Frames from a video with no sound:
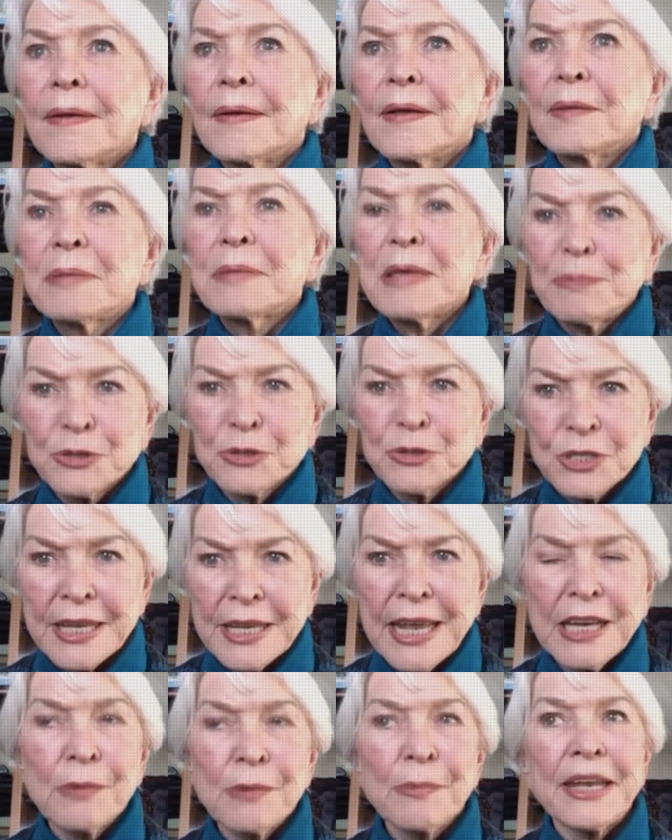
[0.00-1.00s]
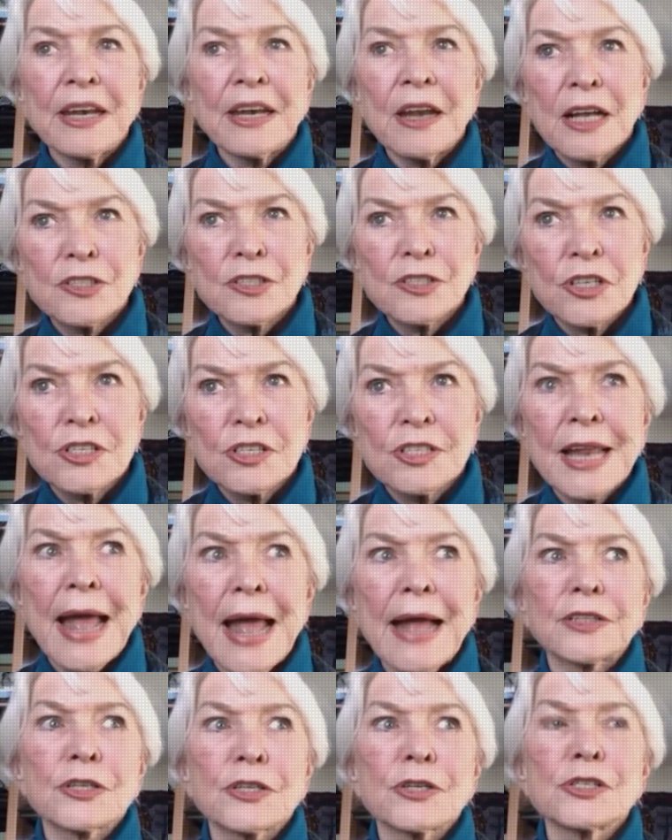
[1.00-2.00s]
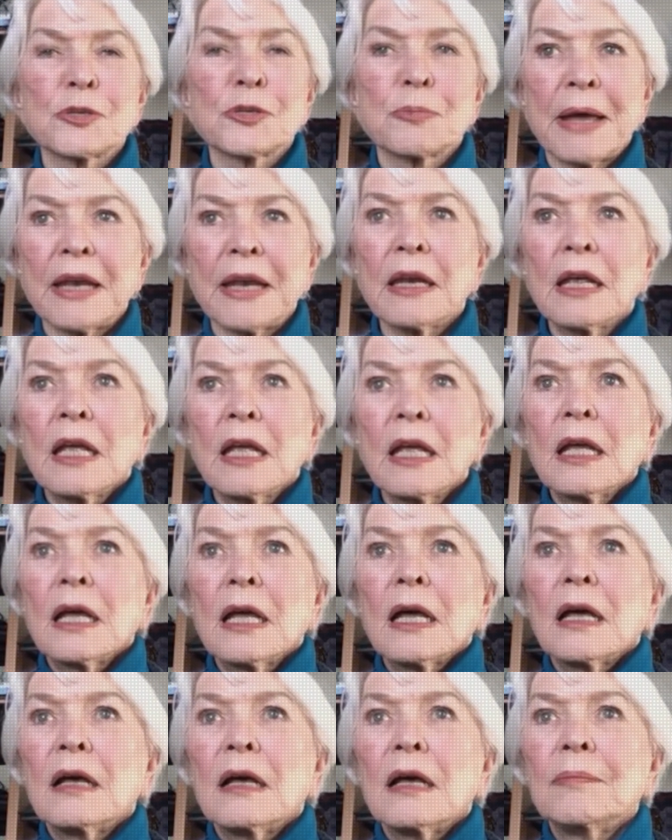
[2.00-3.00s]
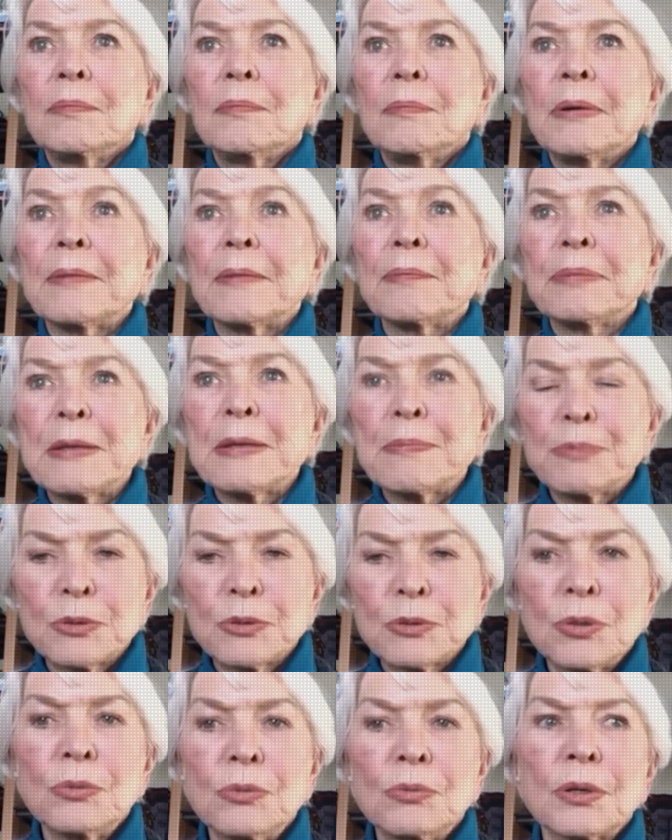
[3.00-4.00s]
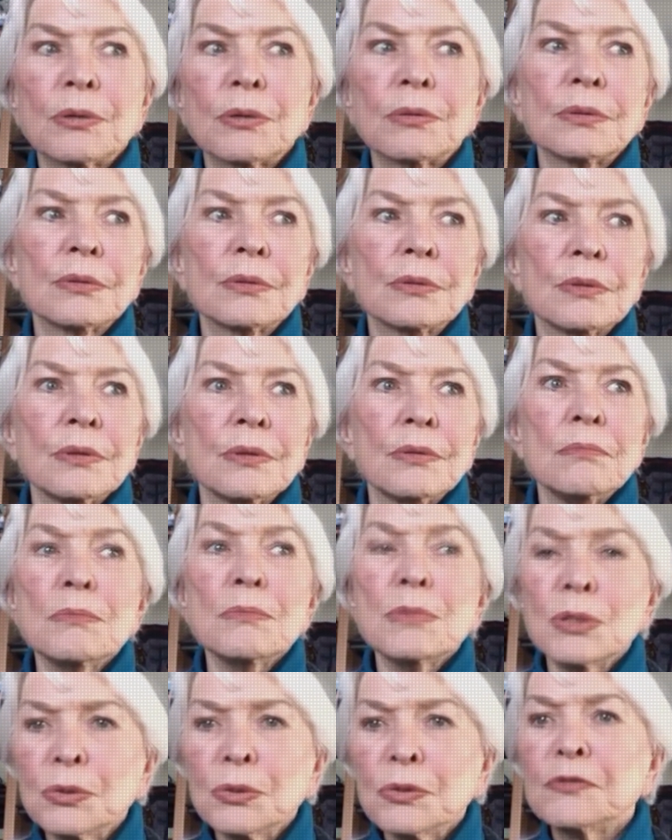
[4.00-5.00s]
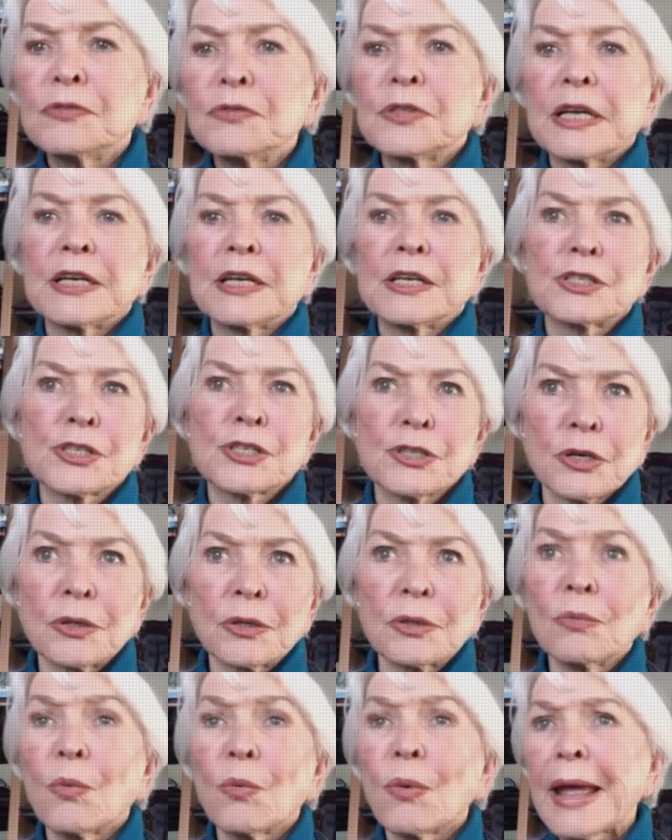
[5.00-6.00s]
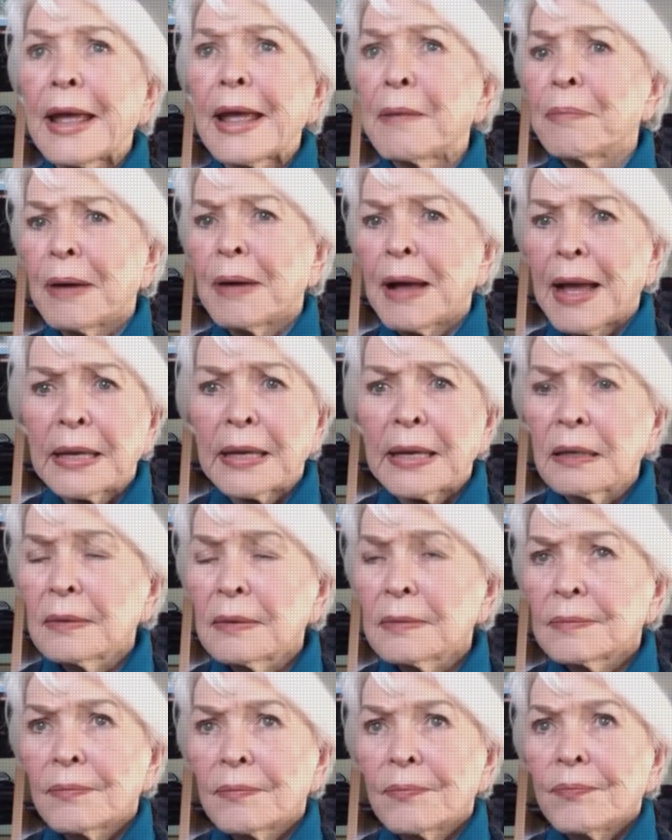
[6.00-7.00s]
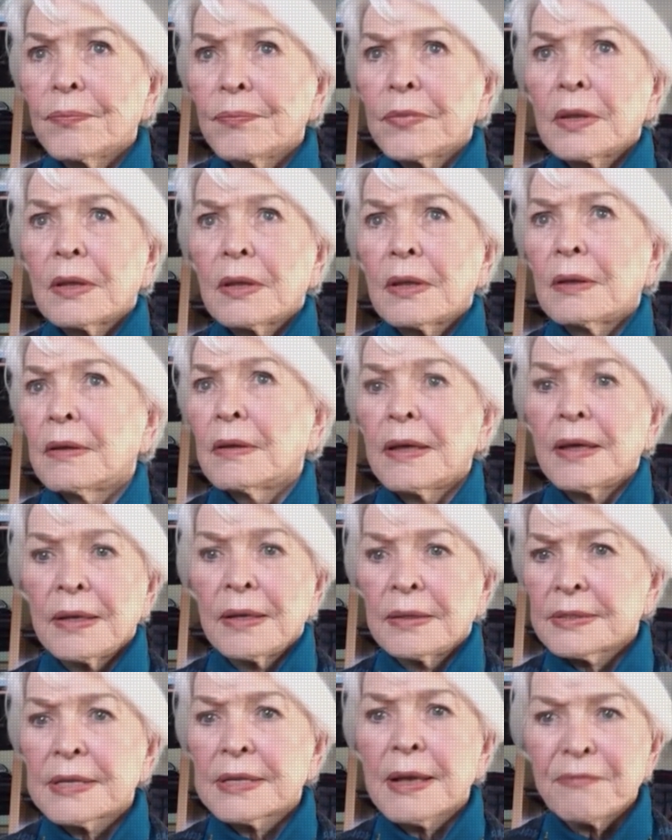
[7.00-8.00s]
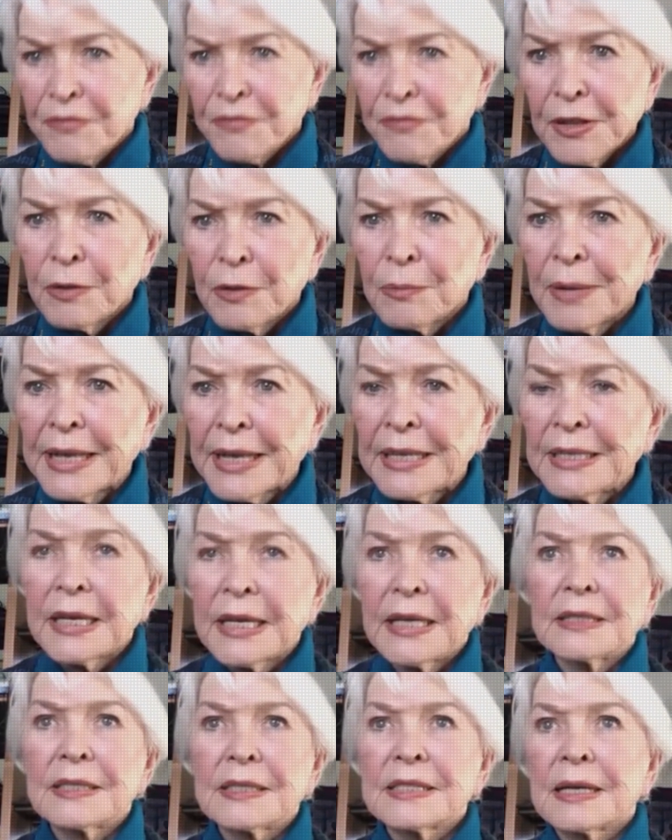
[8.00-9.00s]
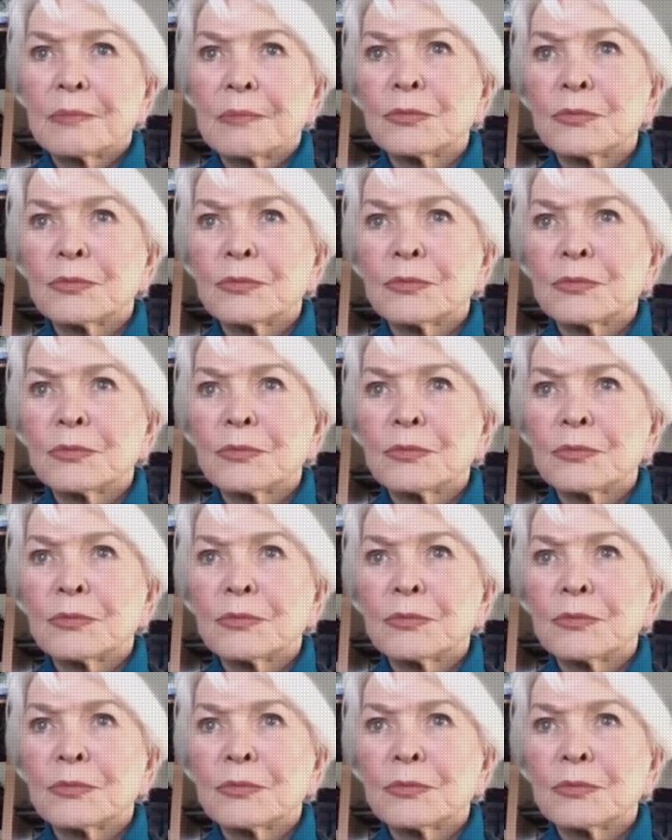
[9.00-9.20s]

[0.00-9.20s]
people say to me, not just actors, but people who were moved in a certain way by some film I did, some